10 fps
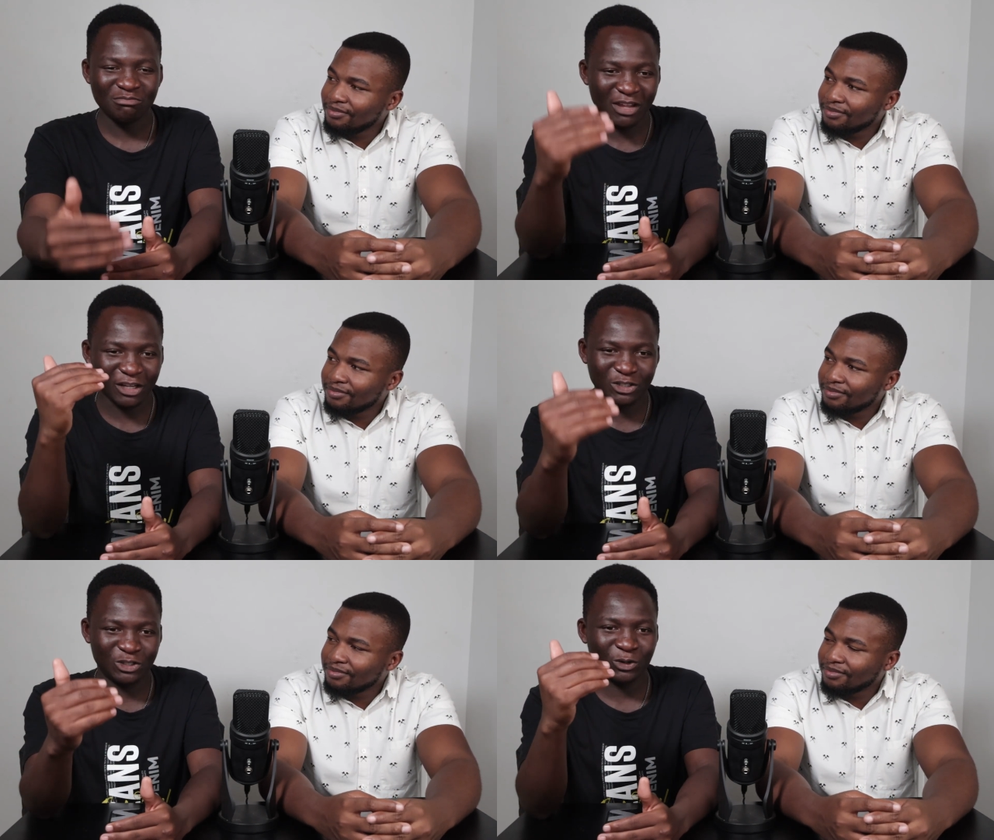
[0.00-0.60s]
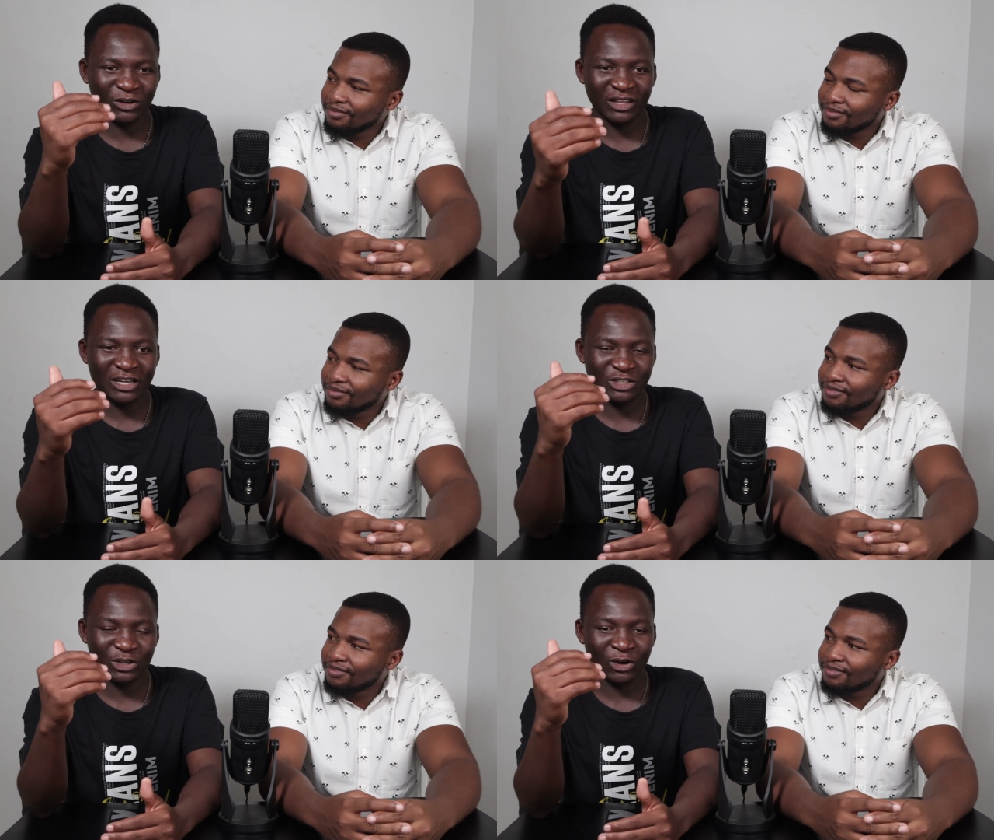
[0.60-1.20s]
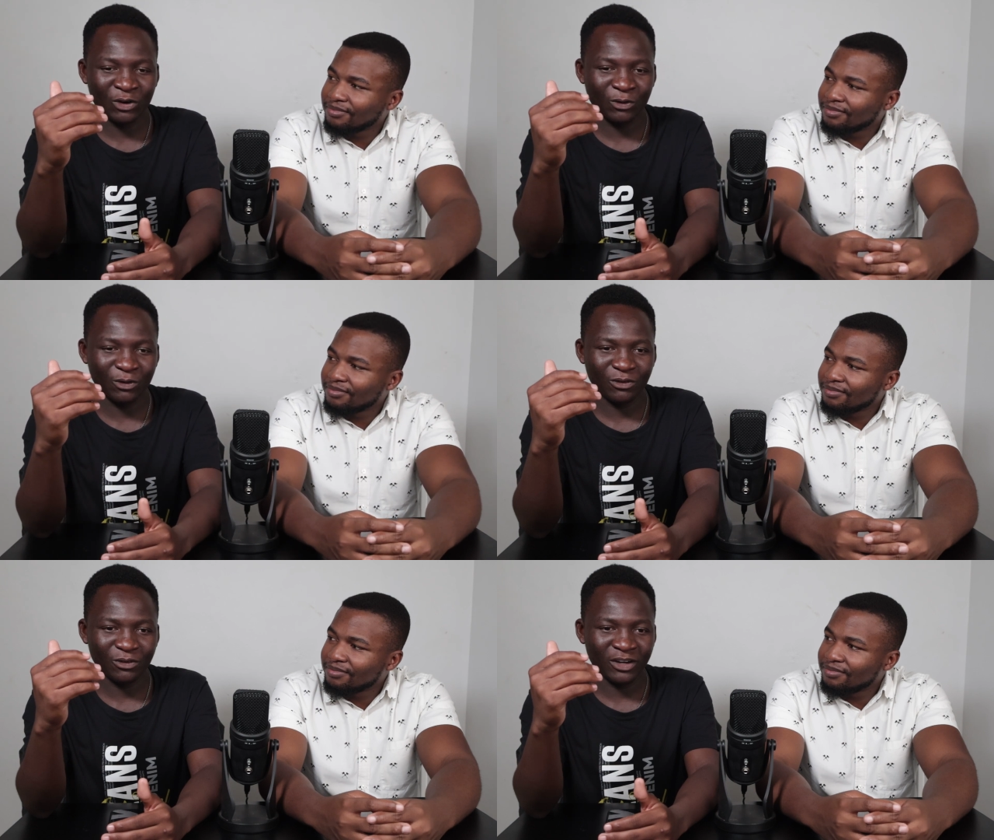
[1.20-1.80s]
Speaker 1: make sure that you're
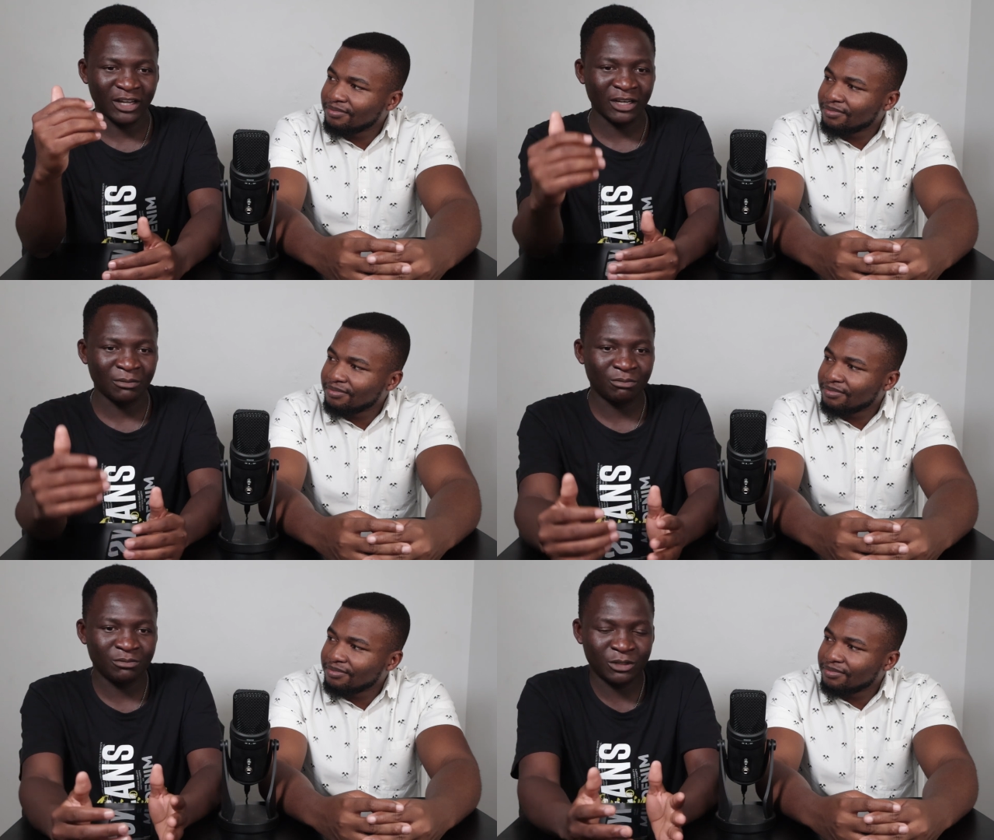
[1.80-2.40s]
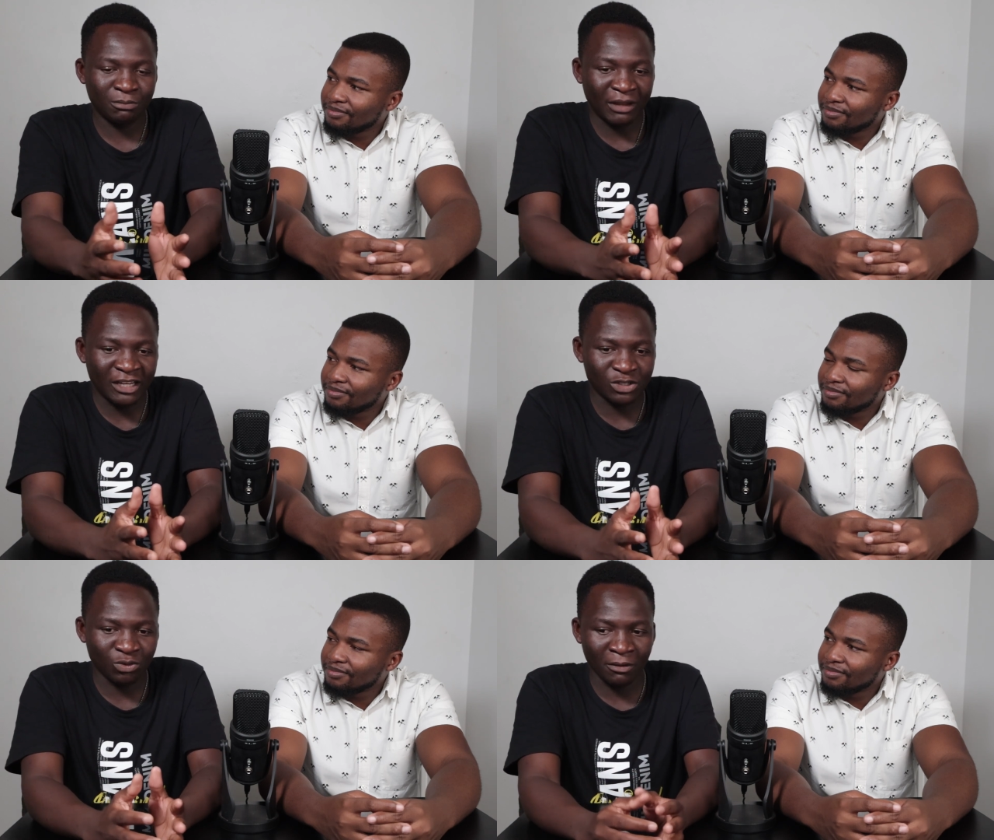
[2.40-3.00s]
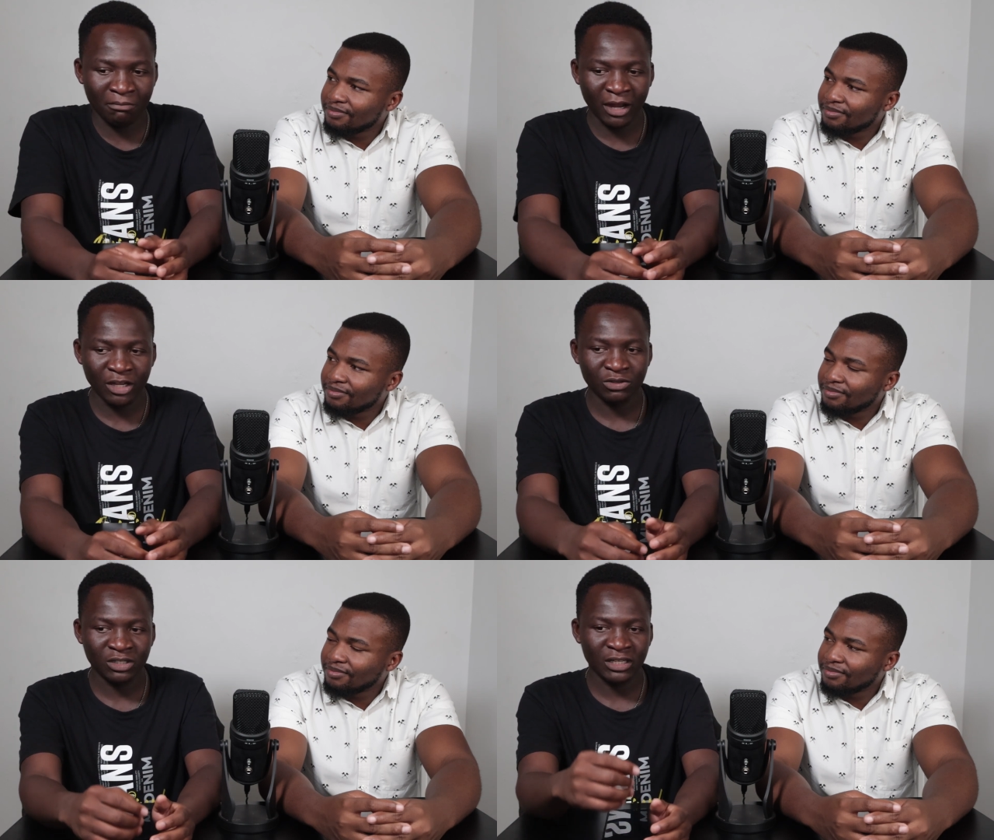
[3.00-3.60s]
in a space whereby you